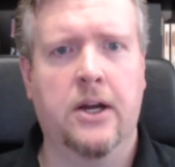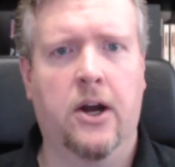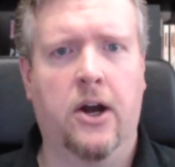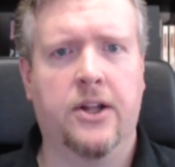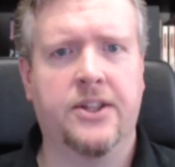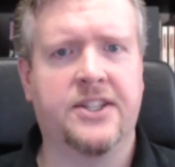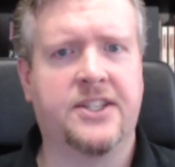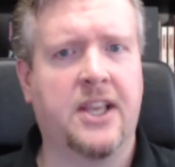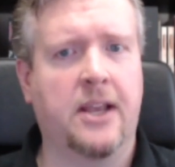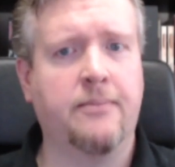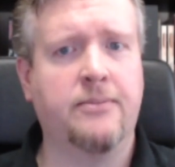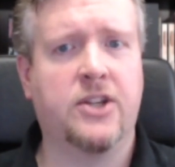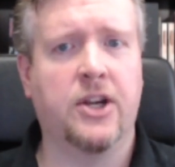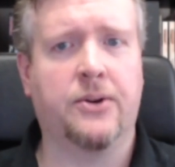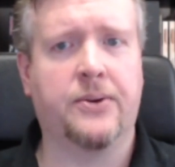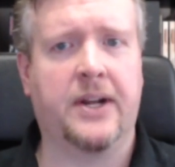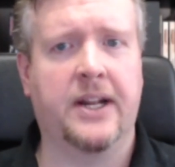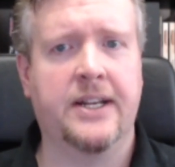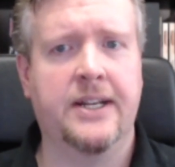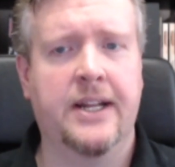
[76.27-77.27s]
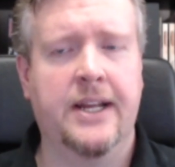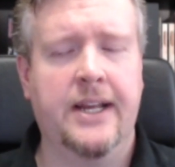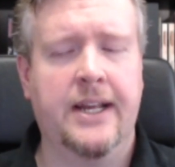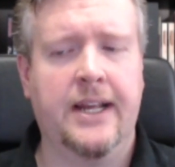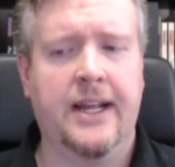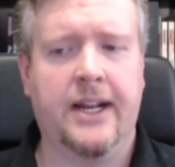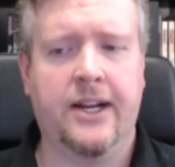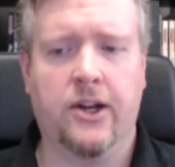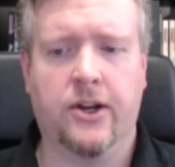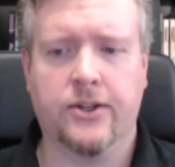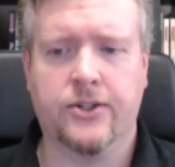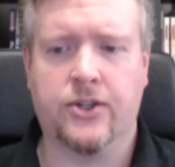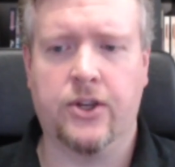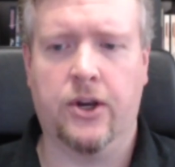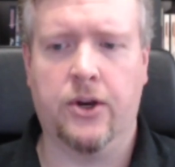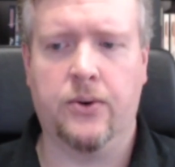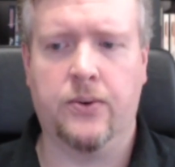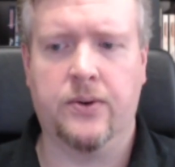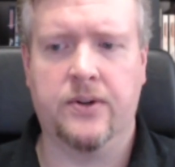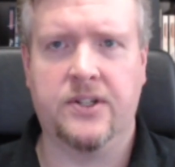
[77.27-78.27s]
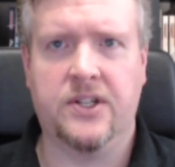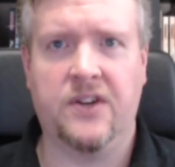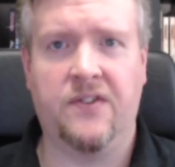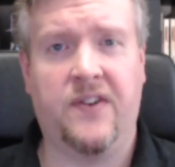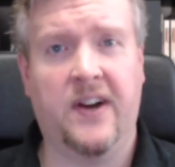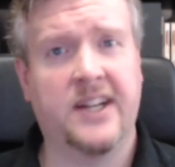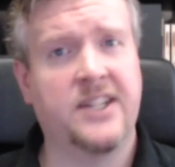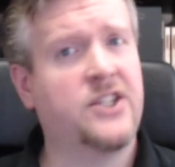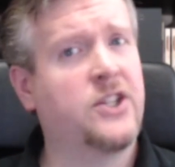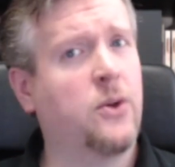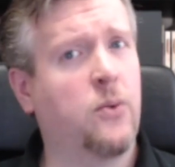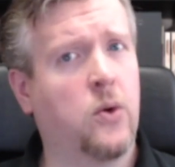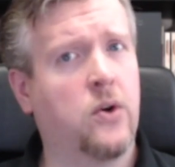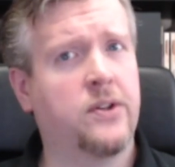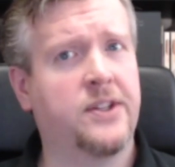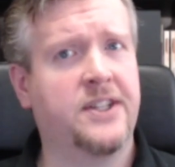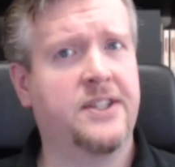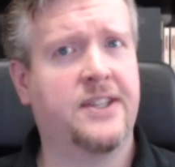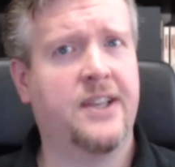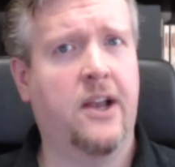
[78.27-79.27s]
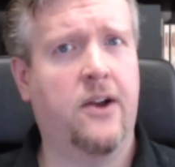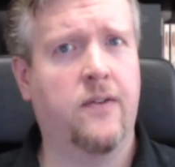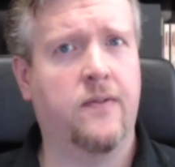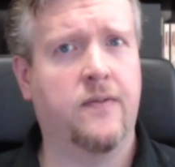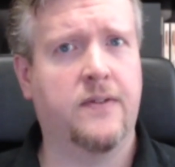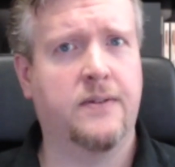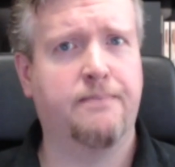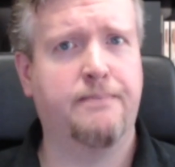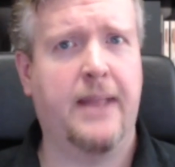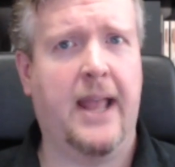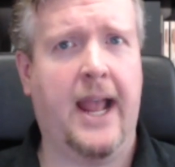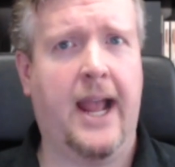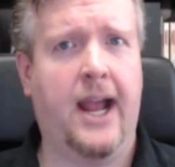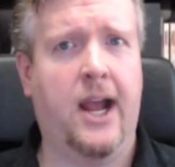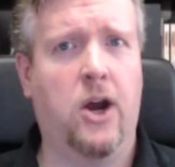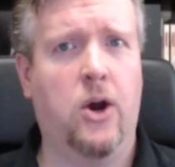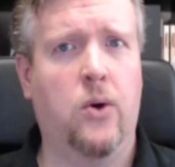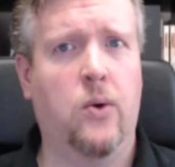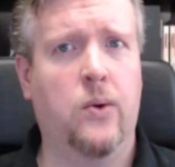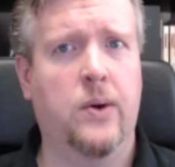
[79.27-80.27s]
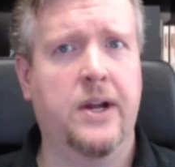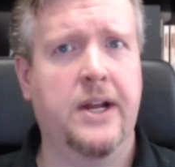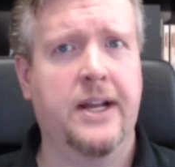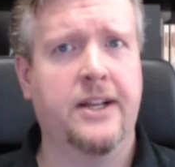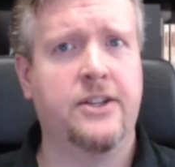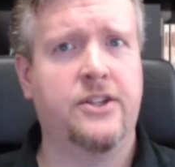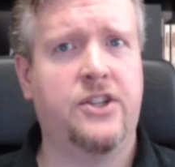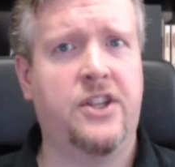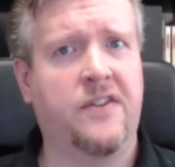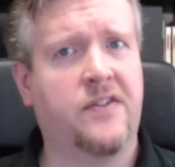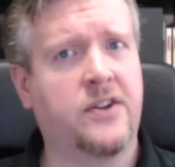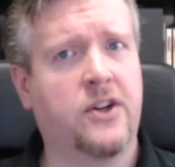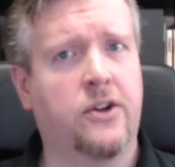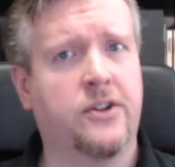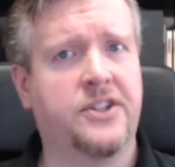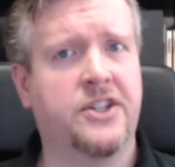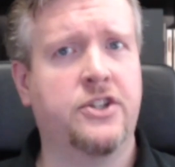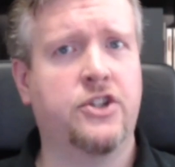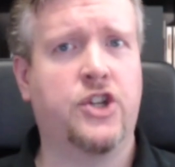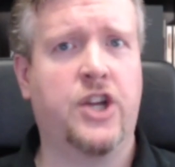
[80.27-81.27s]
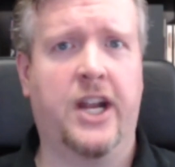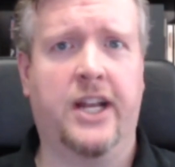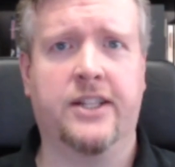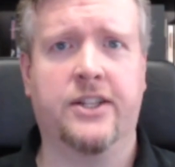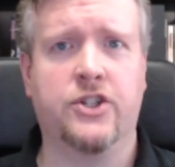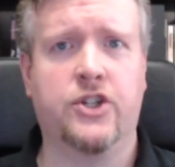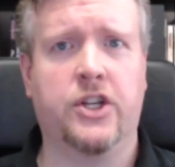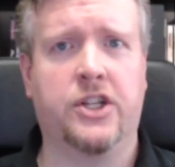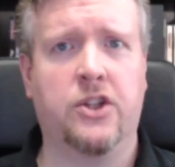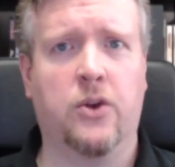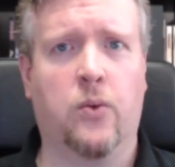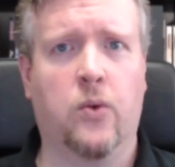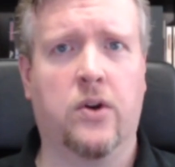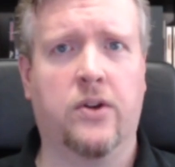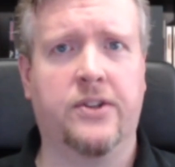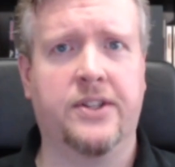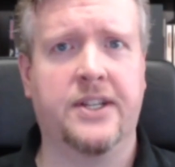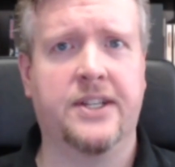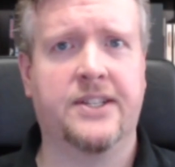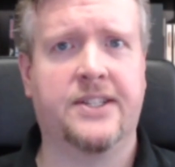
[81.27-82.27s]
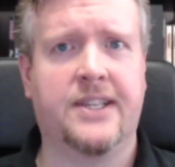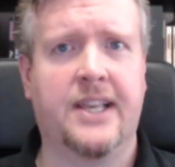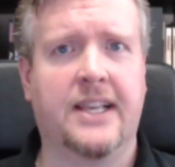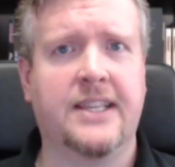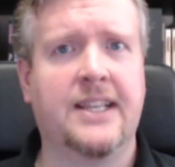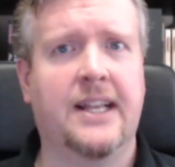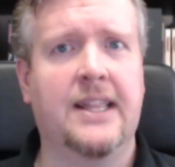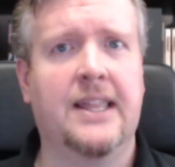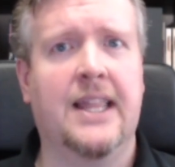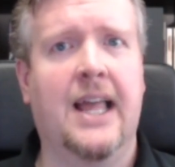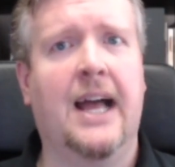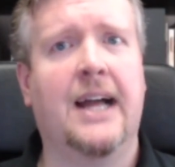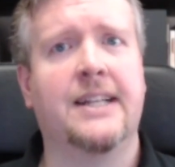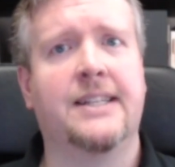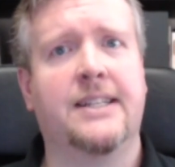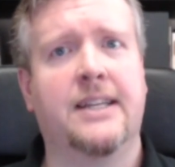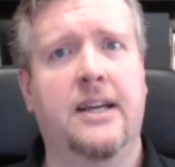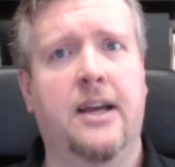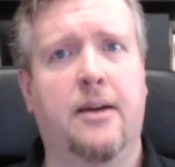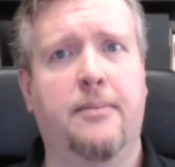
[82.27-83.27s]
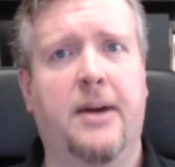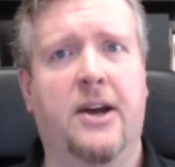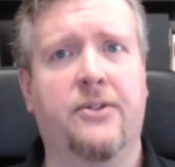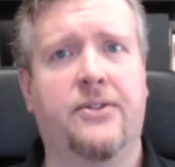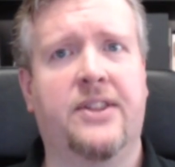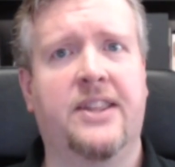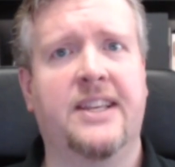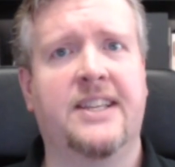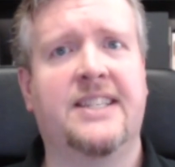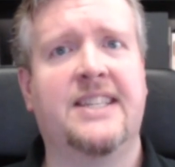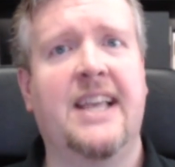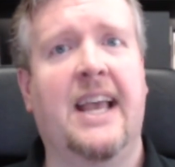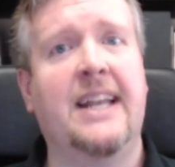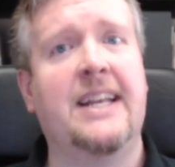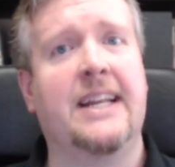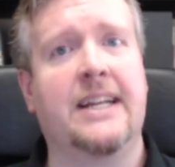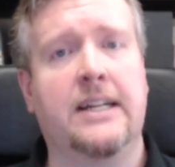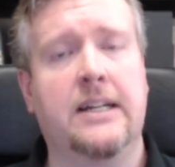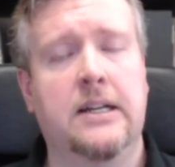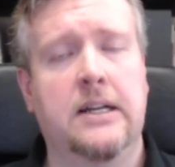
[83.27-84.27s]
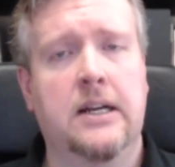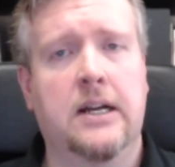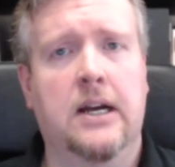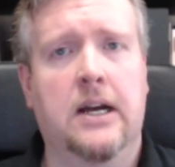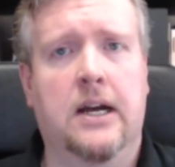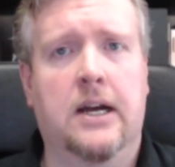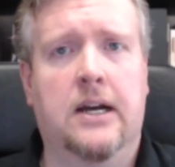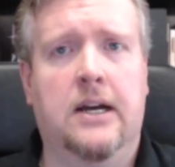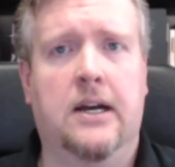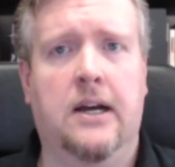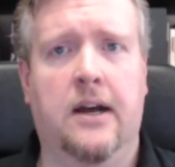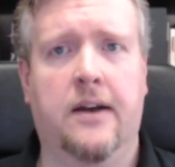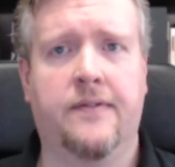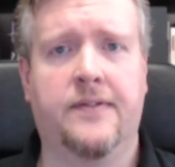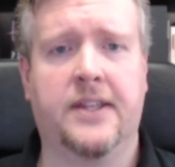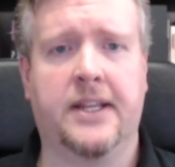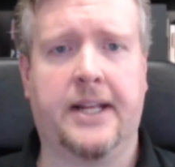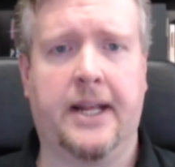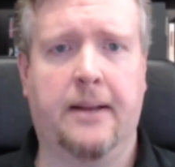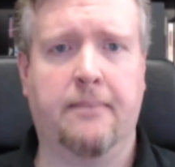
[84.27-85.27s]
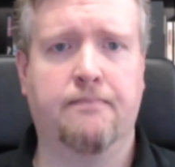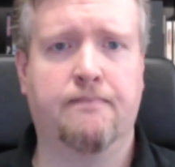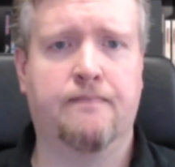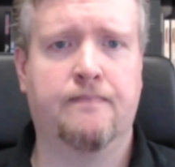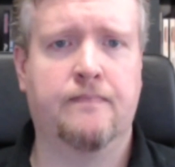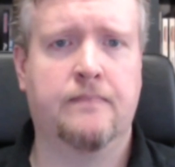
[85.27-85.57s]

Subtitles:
On the same token, it also defines the world itself. How difficult and challenging the world is says a lot about the setting of the game.